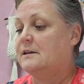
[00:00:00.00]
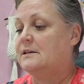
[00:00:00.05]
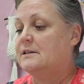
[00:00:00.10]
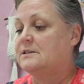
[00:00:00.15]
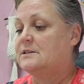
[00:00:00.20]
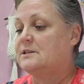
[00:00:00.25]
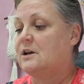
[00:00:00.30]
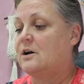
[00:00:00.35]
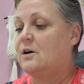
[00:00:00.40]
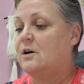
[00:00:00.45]

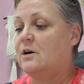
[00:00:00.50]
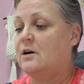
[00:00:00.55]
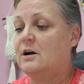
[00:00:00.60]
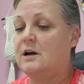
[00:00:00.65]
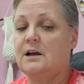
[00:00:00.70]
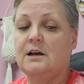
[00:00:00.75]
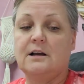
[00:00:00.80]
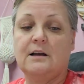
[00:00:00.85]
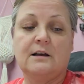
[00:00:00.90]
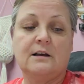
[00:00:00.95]
so
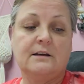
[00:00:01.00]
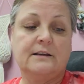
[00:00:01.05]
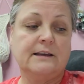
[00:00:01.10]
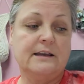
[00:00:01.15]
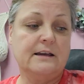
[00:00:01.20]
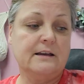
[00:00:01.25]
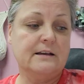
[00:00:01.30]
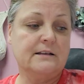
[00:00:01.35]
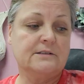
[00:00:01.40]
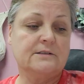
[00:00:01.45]

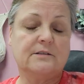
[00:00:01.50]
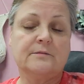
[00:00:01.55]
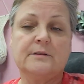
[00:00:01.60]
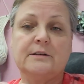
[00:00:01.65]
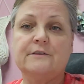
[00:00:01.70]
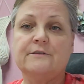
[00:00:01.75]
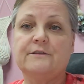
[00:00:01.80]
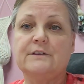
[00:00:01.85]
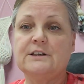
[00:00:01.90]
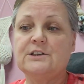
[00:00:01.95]
yeah, so I'm
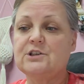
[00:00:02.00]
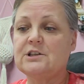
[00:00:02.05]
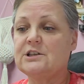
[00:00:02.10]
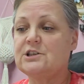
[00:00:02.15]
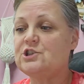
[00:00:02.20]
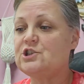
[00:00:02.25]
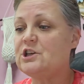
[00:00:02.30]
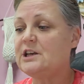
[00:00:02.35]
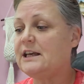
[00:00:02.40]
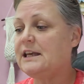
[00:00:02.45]
going to finish
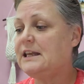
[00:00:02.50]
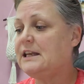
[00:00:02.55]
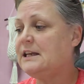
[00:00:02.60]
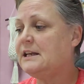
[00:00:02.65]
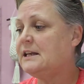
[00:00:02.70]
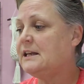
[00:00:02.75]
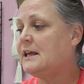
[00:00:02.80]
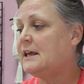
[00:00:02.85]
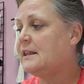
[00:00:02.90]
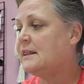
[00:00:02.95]
this
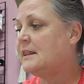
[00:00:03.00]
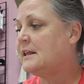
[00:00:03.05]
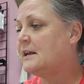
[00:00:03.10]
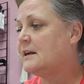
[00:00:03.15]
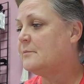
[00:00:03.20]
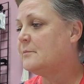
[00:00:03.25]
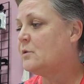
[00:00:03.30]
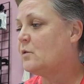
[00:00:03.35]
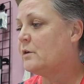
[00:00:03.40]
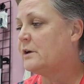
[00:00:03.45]
chicken and then
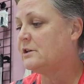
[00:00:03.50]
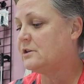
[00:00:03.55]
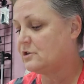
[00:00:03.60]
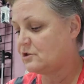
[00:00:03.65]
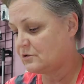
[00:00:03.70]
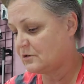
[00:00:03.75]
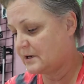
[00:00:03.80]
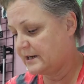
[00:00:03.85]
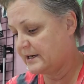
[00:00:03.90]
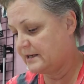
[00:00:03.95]
I'm going to
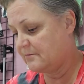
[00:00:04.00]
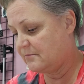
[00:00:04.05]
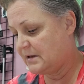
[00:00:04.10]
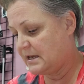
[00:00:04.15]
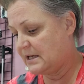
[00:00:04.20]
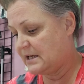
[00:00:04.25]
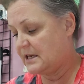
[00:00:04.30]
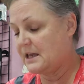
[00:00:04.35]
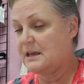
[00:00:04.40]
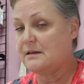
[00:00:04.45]
try and
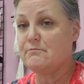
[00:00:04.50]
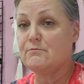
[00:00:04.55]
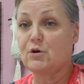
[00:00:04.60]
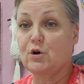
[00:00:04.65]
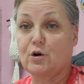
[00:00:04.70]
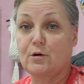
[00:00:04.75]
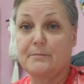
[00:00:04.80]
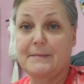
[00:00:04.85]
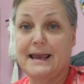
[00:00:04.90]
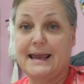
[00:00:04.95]
make a
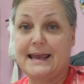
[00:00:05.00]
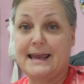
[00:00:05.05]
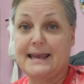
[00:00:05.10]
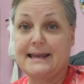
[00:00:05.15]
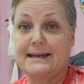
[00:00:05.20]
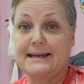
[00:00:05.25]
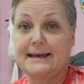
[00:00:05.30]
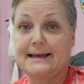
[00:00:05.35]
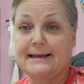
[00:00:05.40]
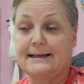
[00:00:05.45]

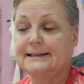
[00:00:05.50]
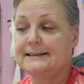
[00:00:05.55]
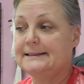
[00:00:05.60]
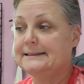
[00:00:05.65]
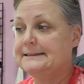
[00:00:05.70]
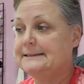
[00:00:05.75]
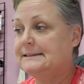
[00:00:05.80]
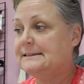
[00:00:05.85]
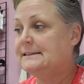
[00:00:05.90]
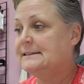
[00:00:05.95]
mermaid.
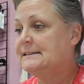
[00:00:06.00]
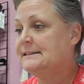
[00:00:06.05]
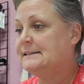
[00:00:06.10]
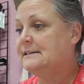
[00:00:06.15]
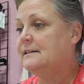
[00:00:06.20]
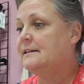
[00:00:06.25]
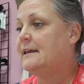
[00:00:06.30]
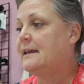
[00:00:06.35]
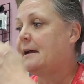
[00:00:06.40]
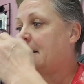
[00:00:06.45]

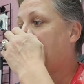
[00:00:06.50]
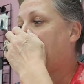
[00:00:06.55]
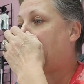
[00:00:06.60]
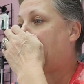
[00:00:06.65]
Yeah.